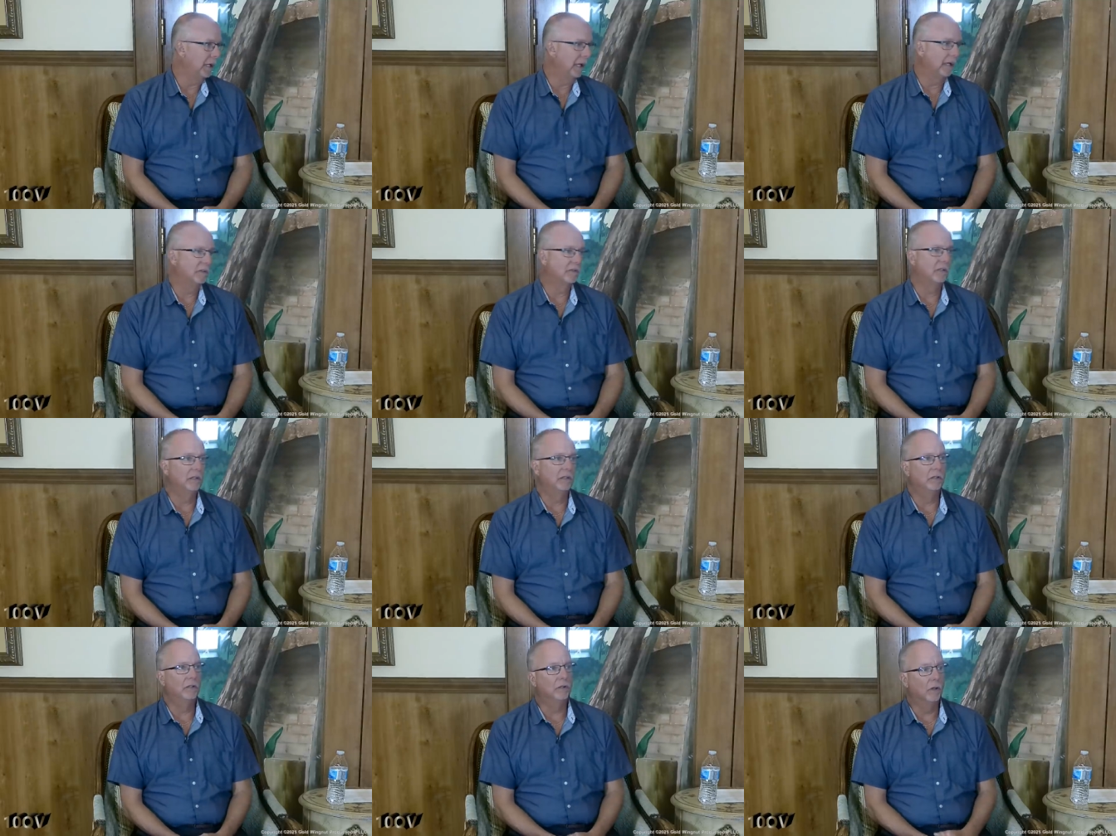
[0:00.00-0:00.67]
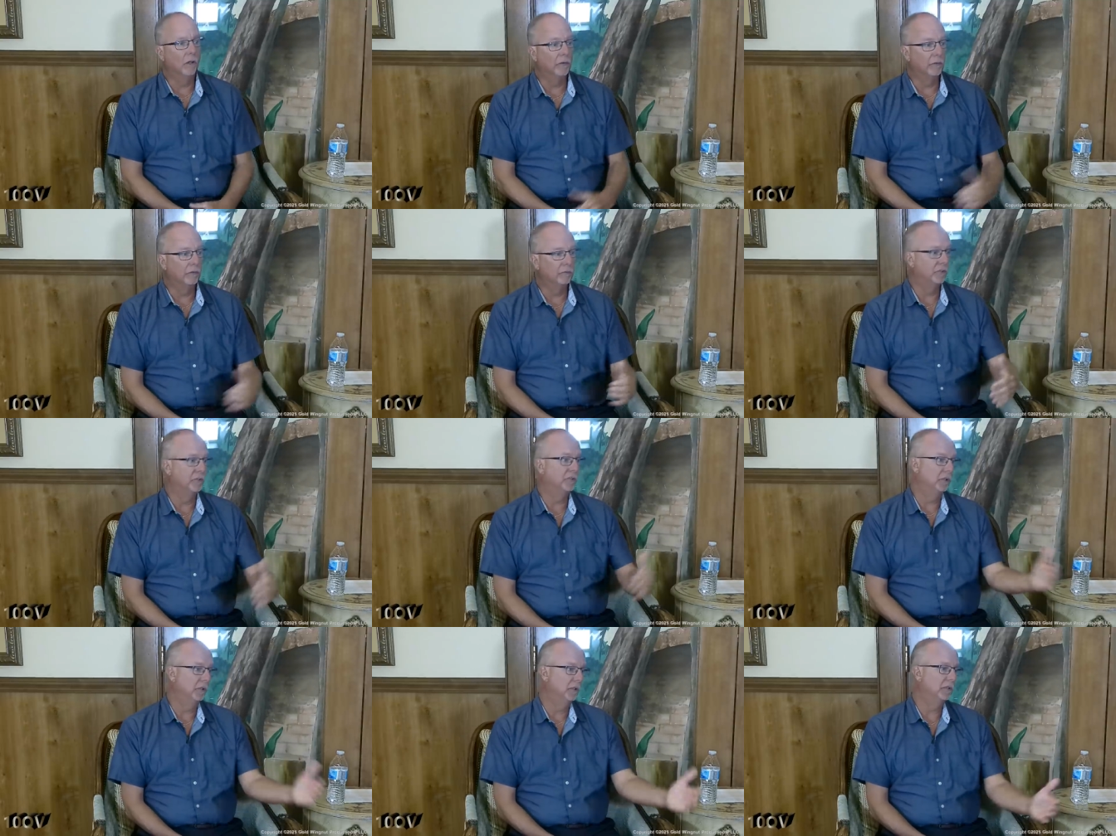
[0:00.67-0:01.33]
as another
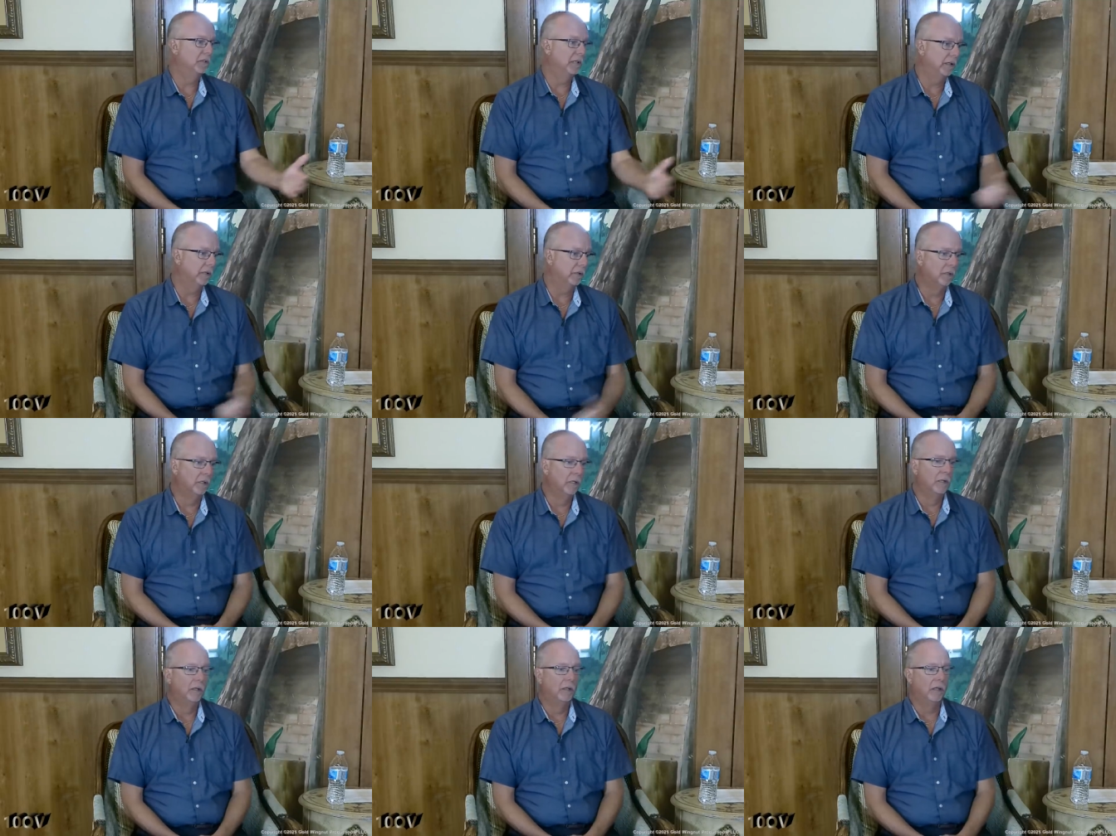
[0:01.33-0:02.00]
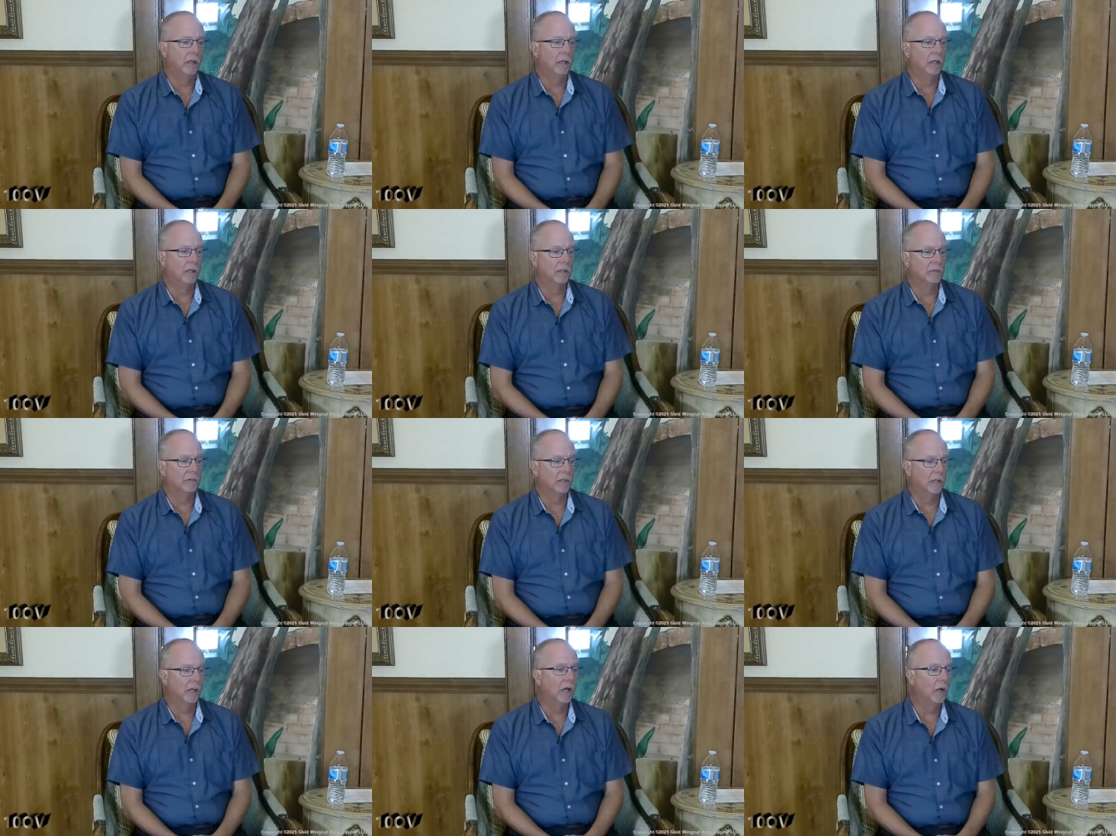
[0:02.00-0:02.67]
facilitator
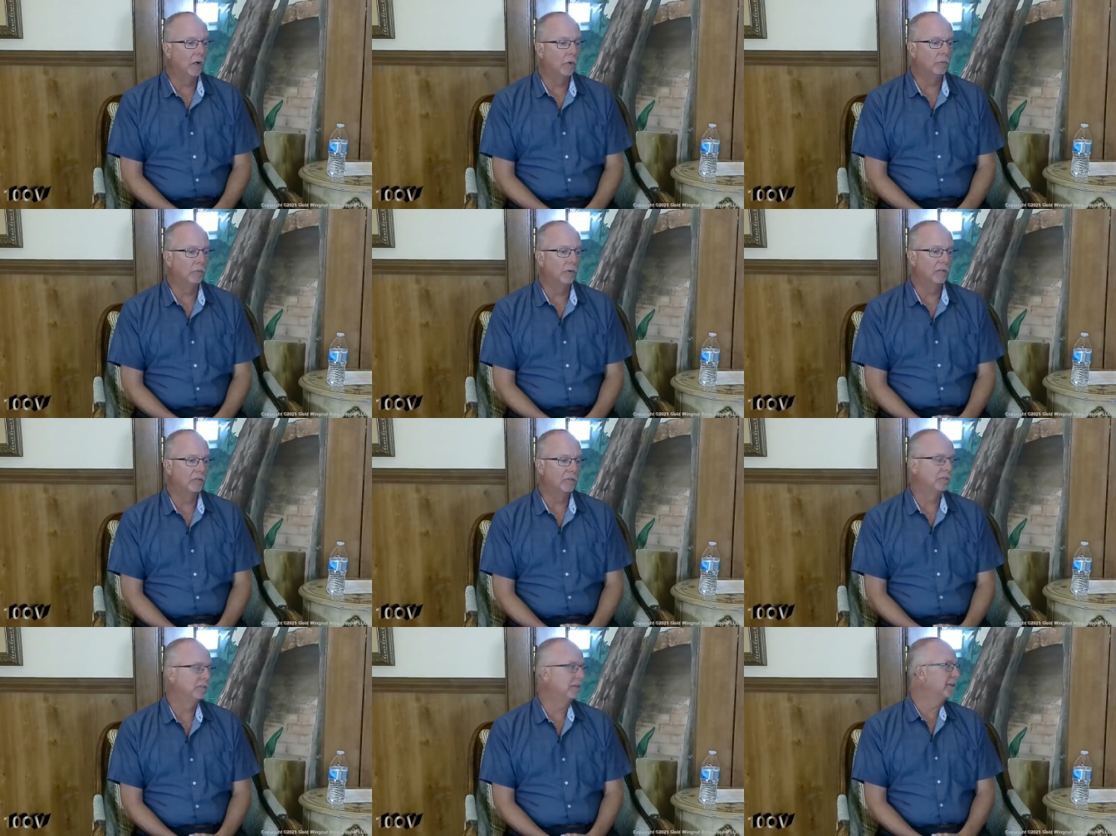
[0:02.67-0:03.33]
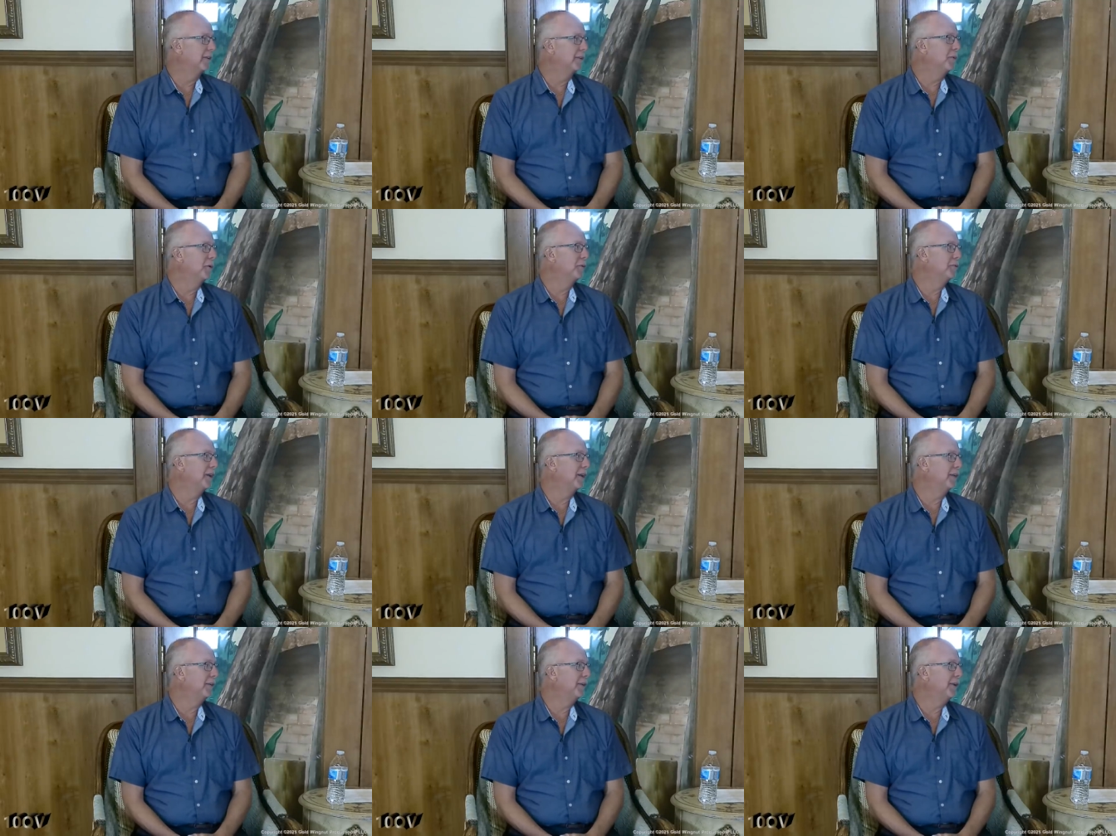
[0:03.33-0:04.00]
to help residents get the
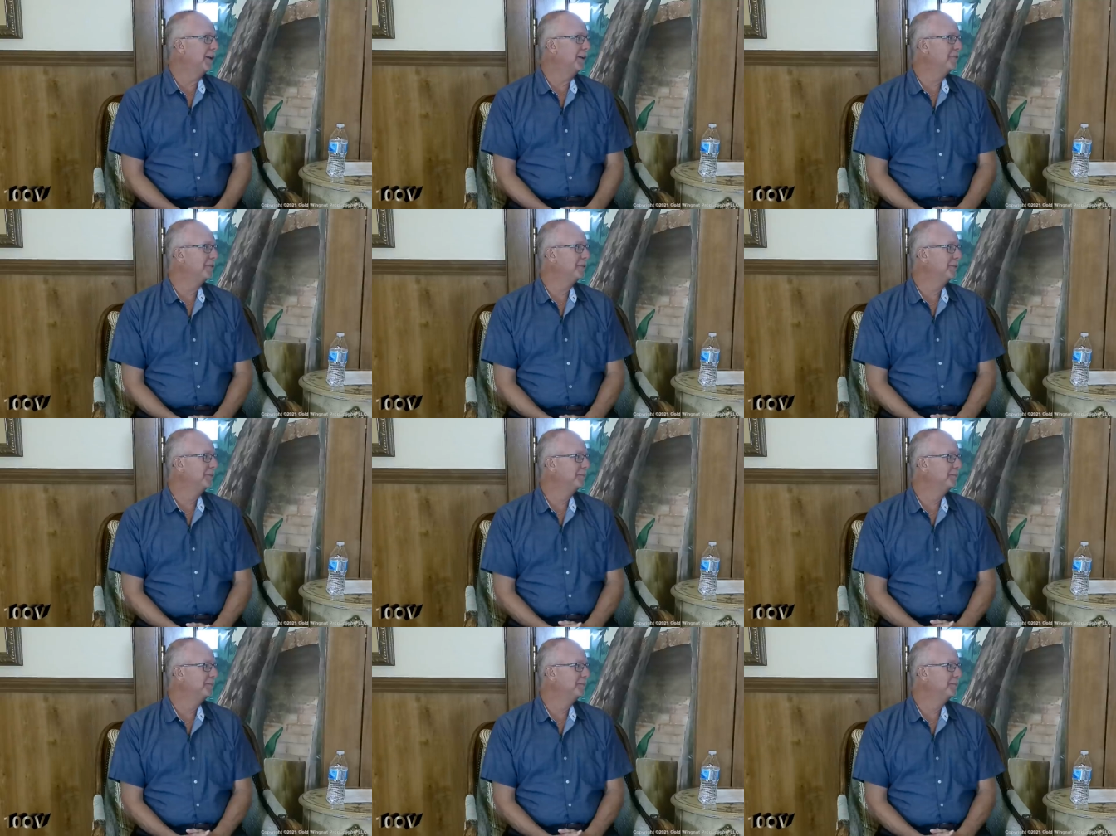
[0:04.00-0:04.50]
most out of their lives.